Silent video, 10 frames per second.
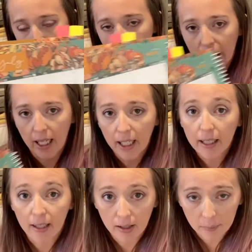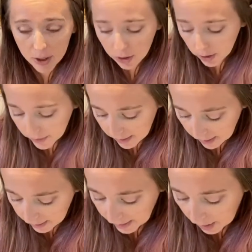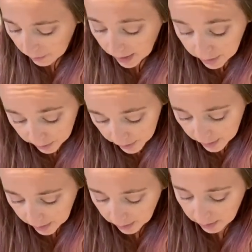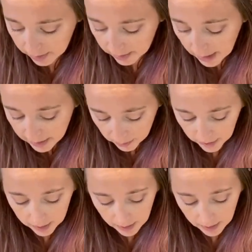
Okay, now let me show you exactly how I used the daily list last week.